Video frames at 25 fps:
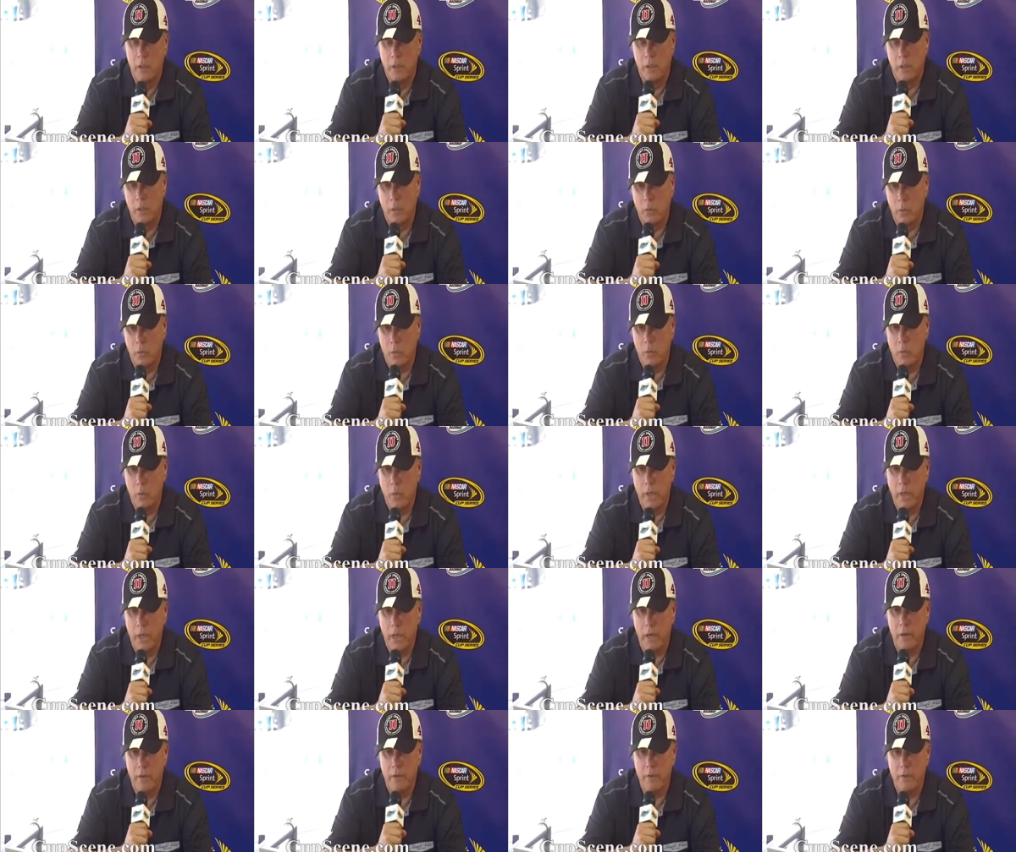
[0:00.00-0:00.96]
We
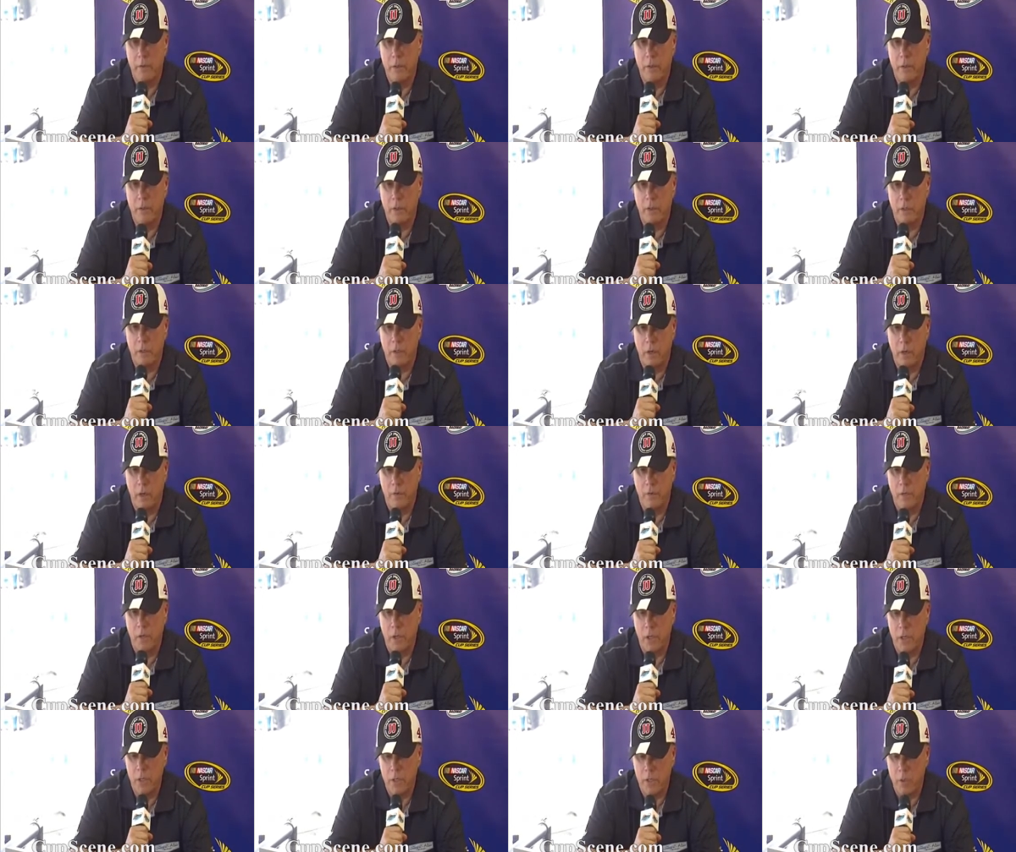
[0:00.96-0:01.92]
have an
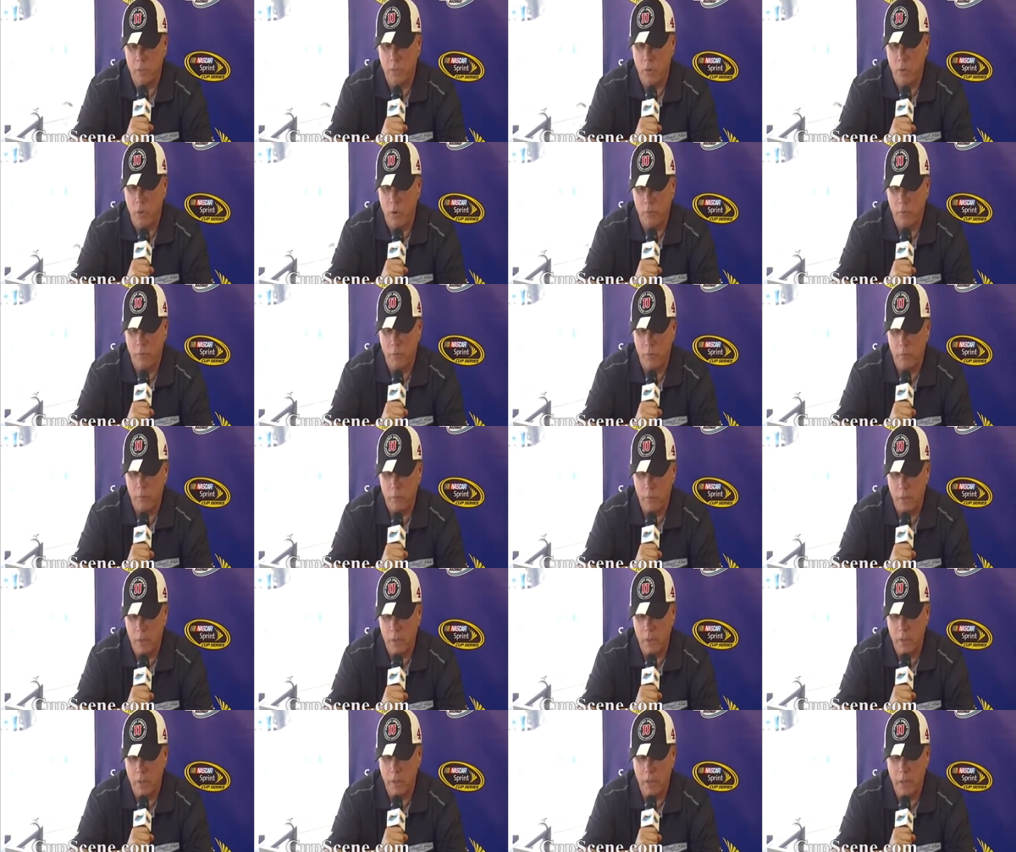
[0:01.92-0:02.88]
awful lot of support from
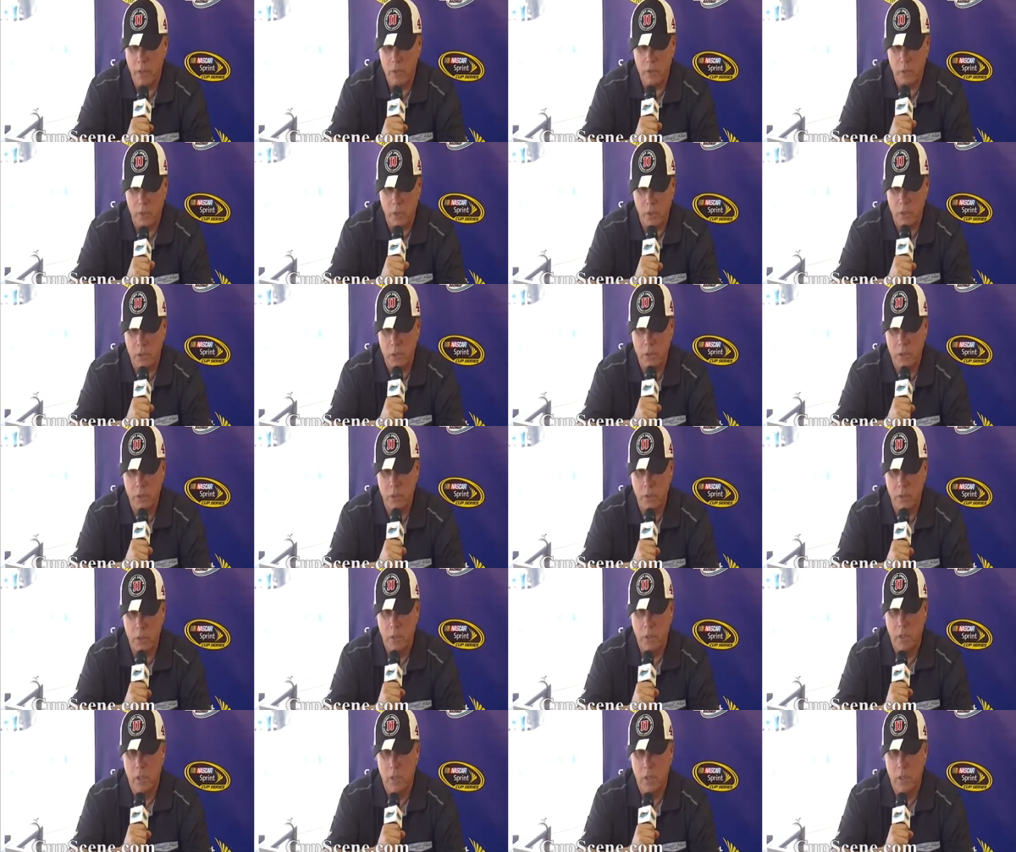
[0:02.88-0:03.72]
Hendricks and